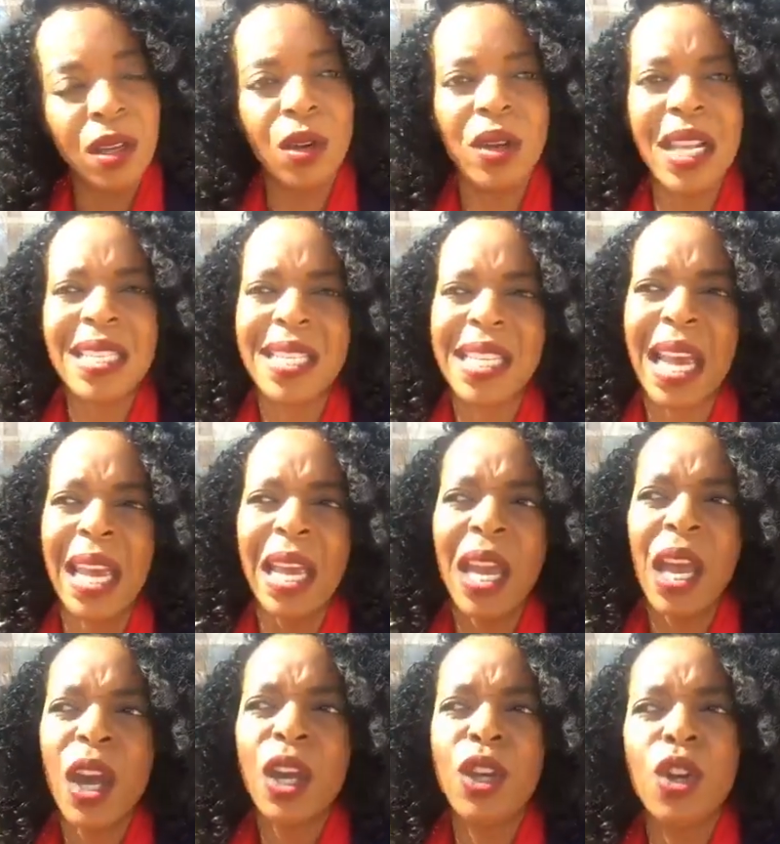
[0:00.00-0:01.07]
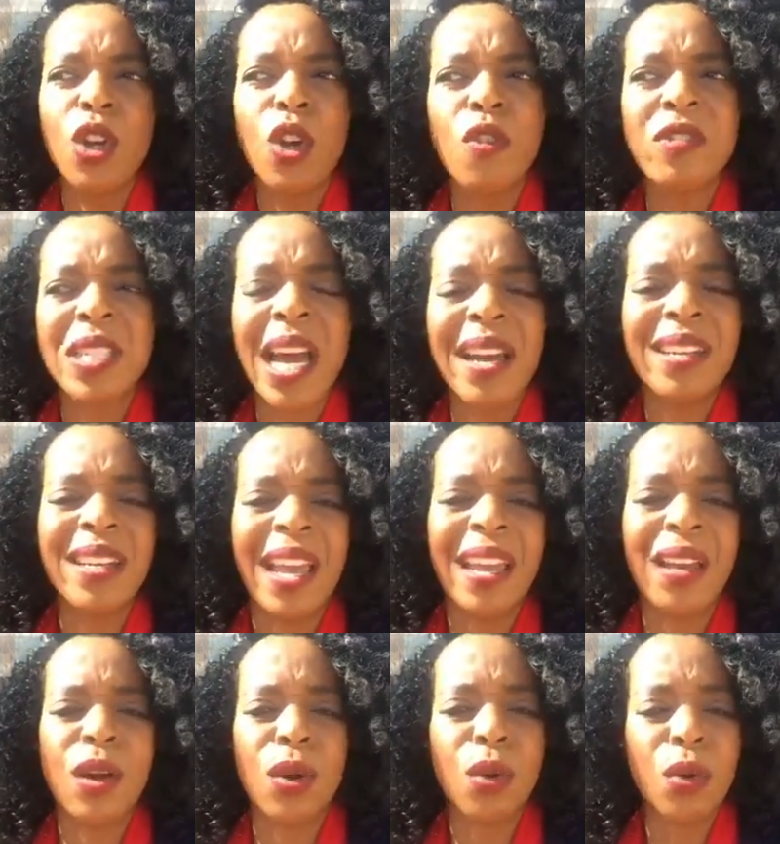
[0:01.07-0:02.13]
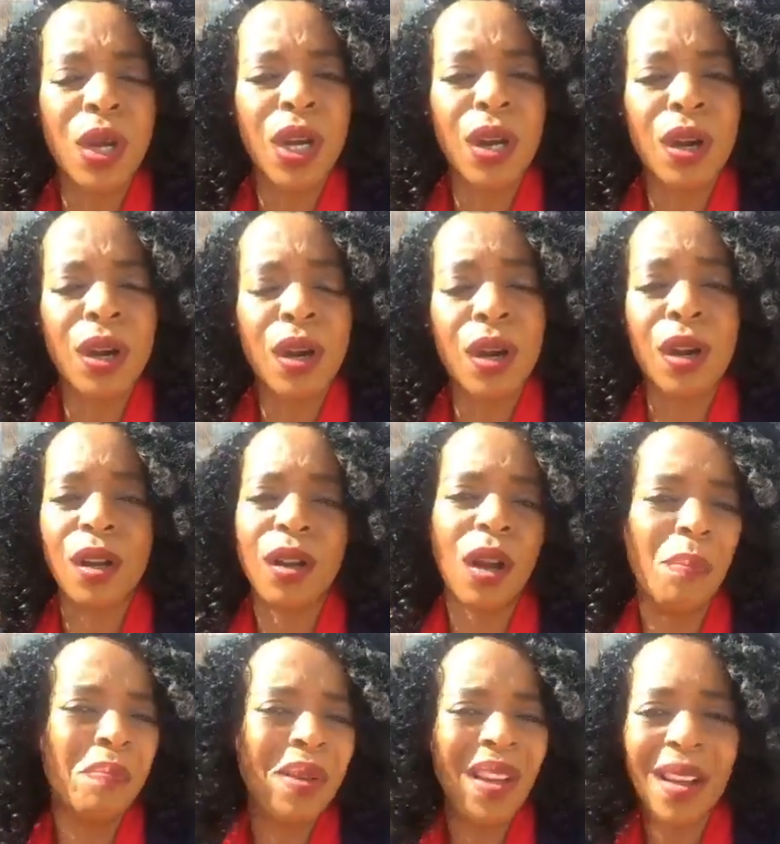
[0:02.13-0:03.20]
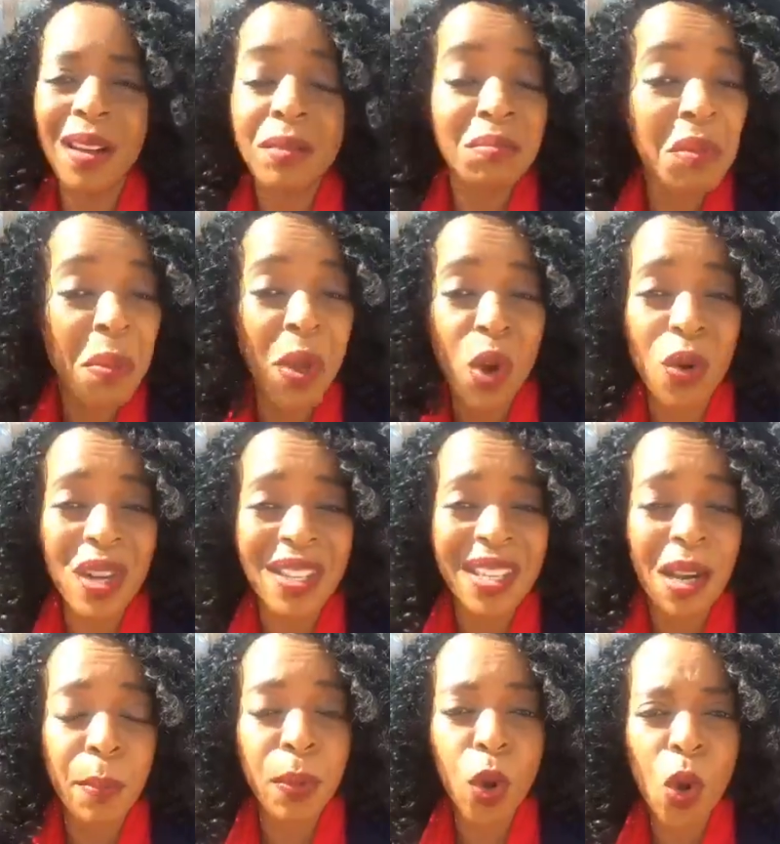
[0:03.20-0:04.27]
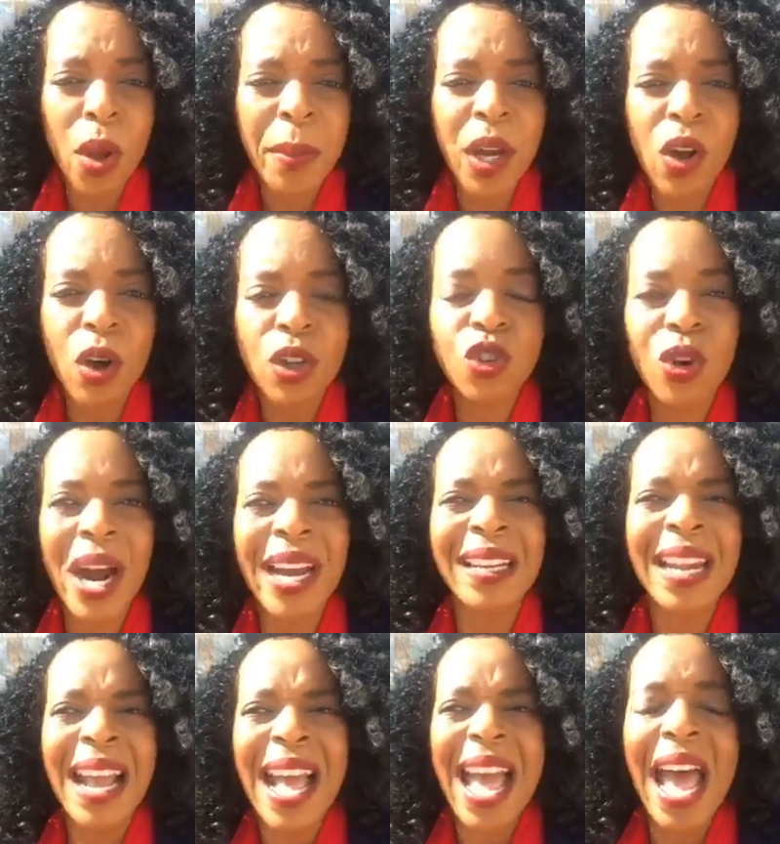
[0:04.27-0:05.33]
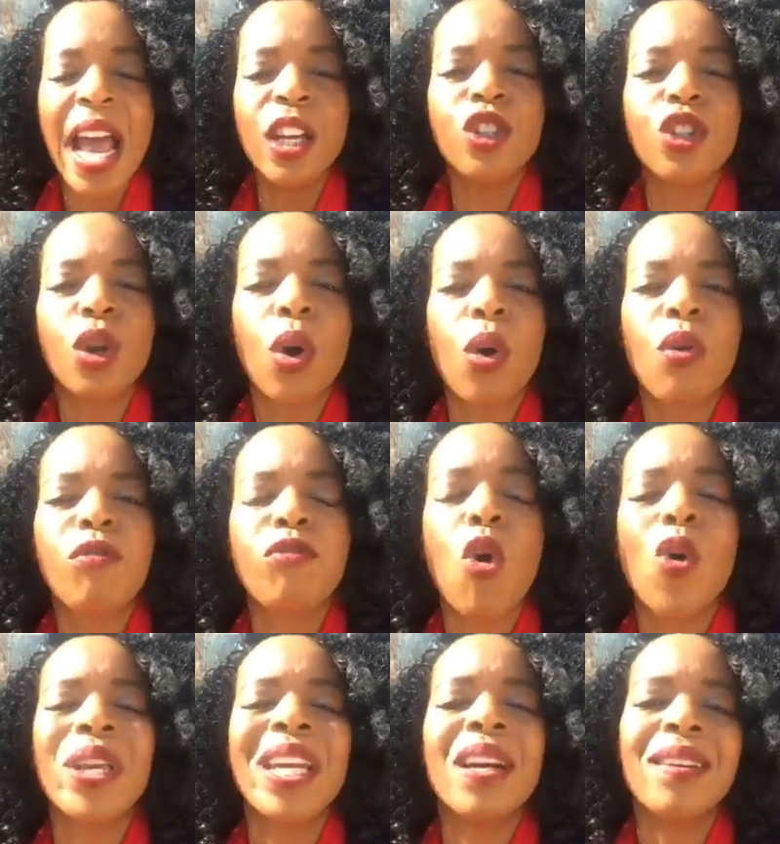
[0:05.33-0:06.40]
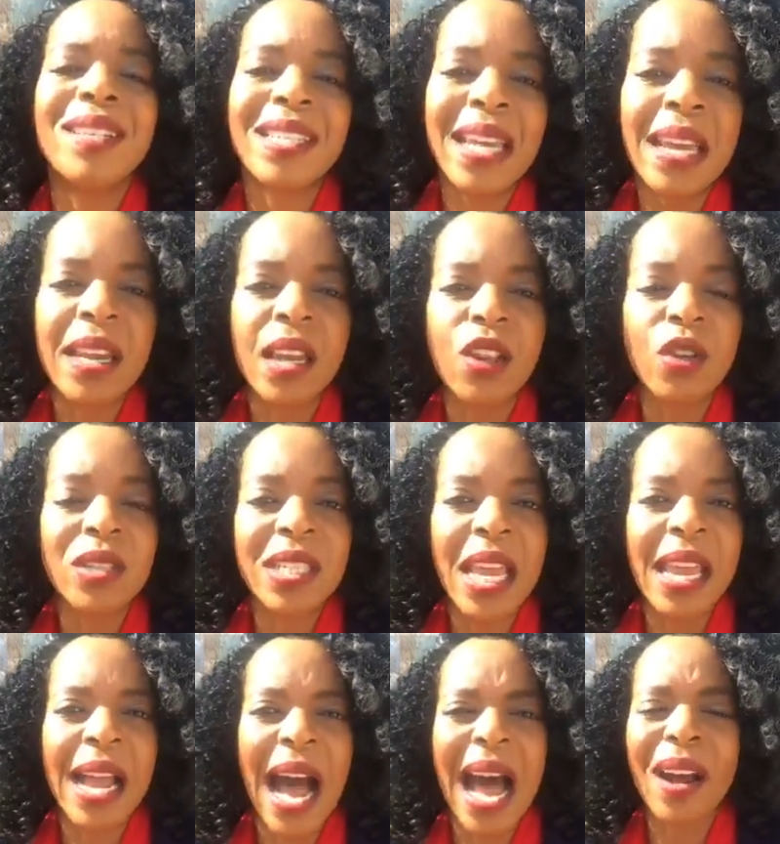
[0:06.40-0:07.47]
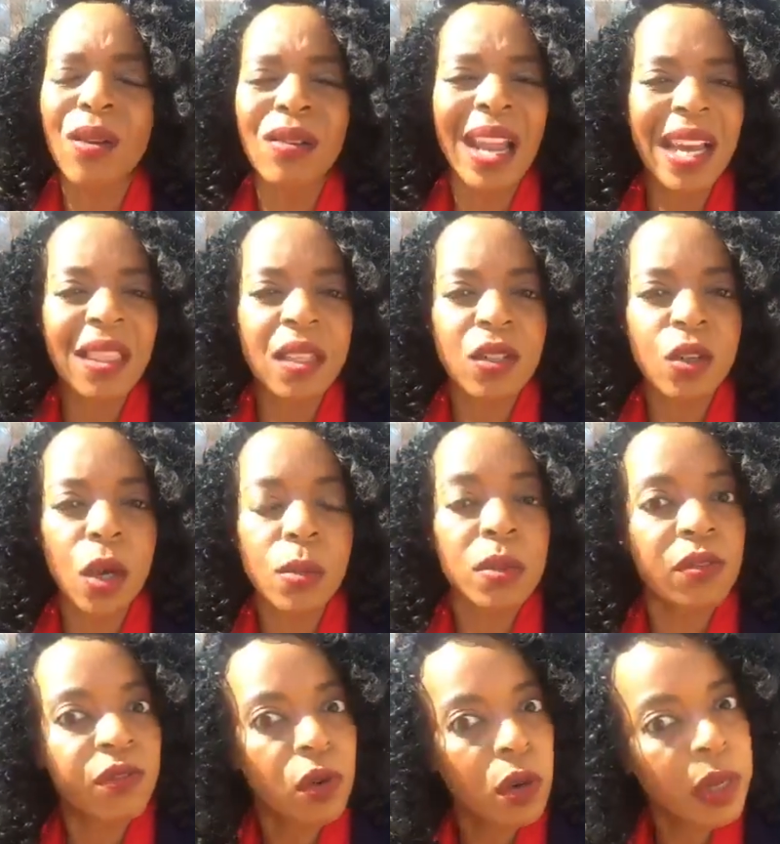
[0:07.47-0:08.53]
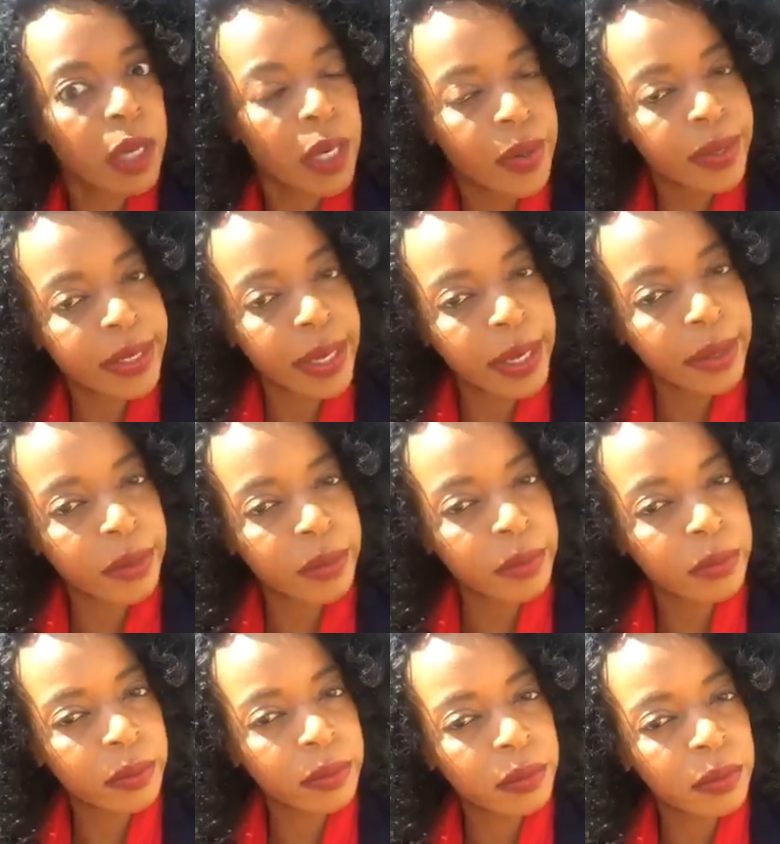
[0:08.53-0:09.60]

Let's say, you've signed a career, maybe it's an employment contract, and you're 4 years in and you're saying, I don't like the terms. 4 years later,